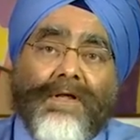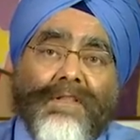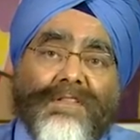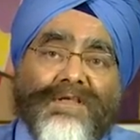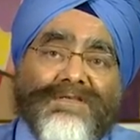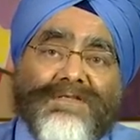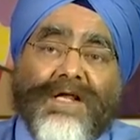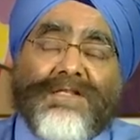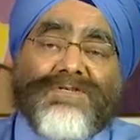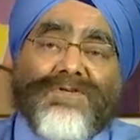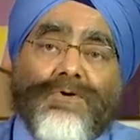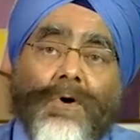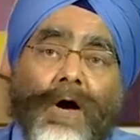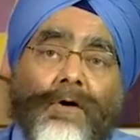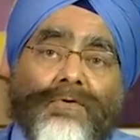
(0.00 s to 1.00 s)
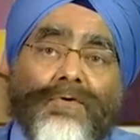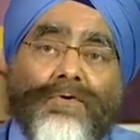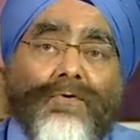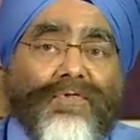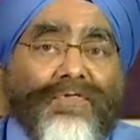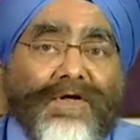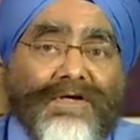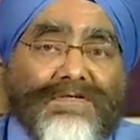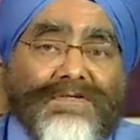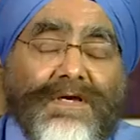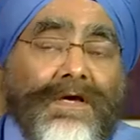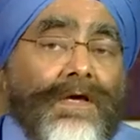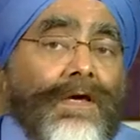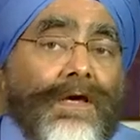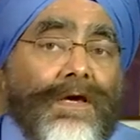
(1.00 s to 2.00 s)
This tells you how to do things.
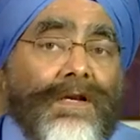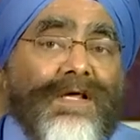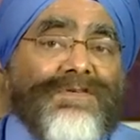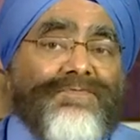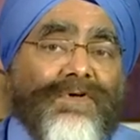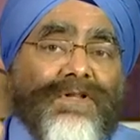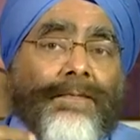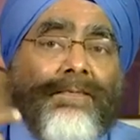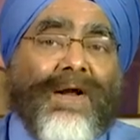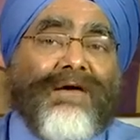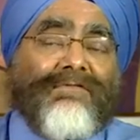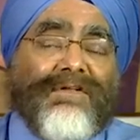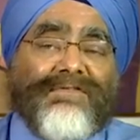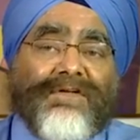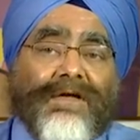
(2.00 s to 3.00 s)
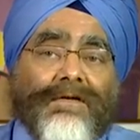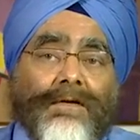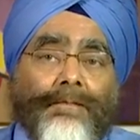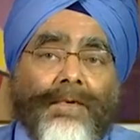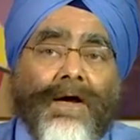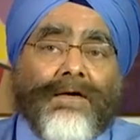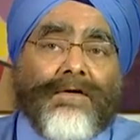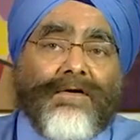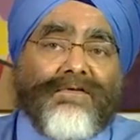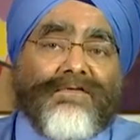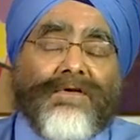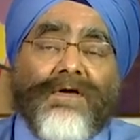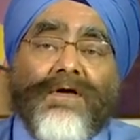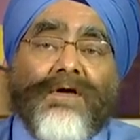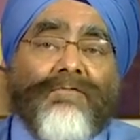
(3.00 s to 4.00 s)
It is for the private sector
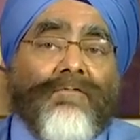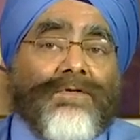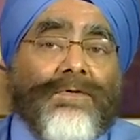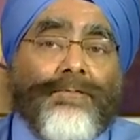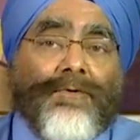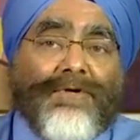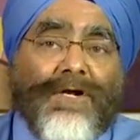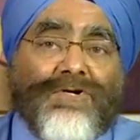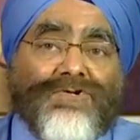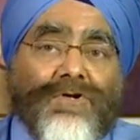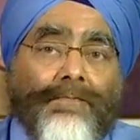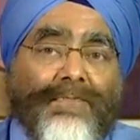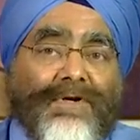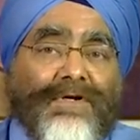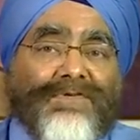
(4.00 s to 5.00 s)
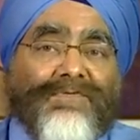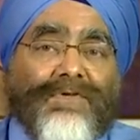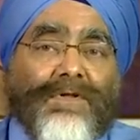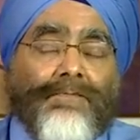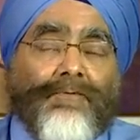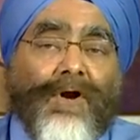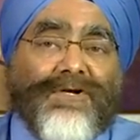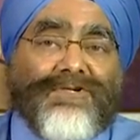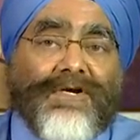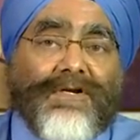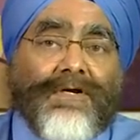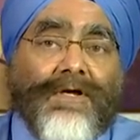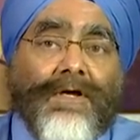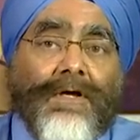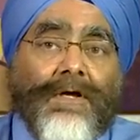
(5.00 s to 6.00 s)
partners, for the potential bidders for the
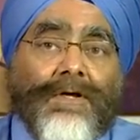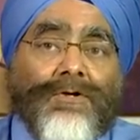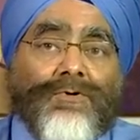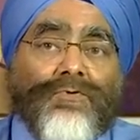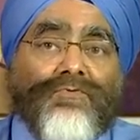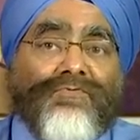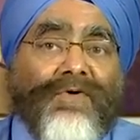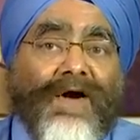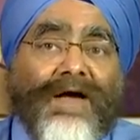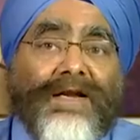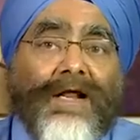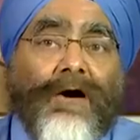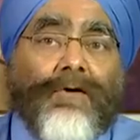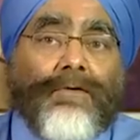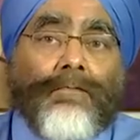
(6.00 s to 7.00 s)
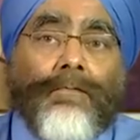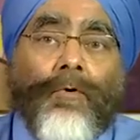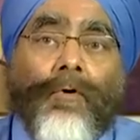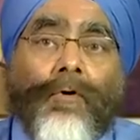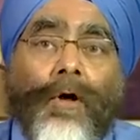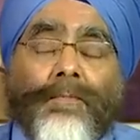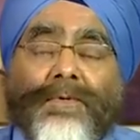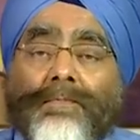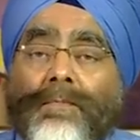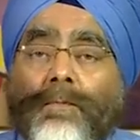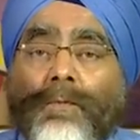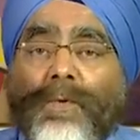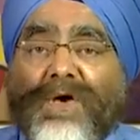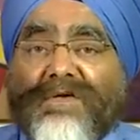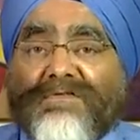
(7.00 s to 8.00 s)
project, to find out more
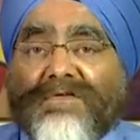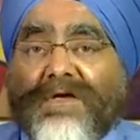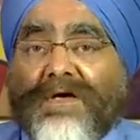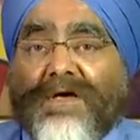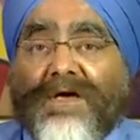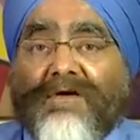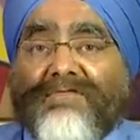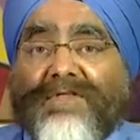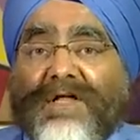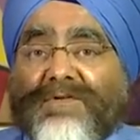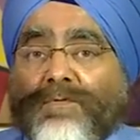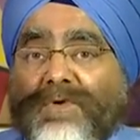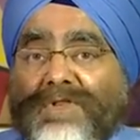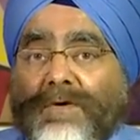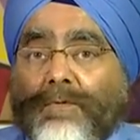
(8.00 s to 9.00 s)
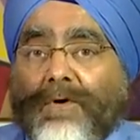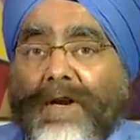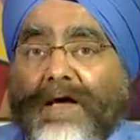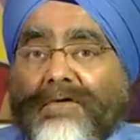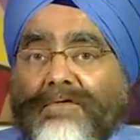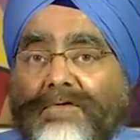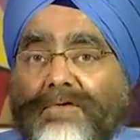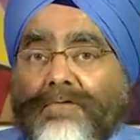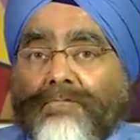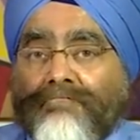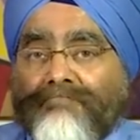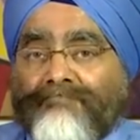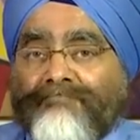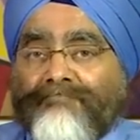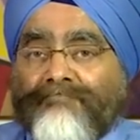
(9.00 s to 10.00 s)
optimum ways if that's what they would like to do.
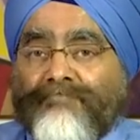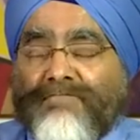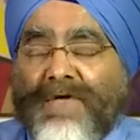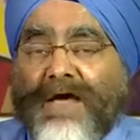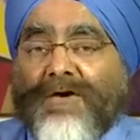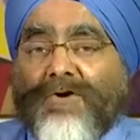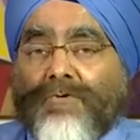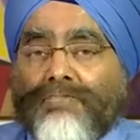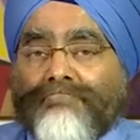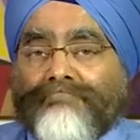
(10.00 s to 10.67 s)
Thank you.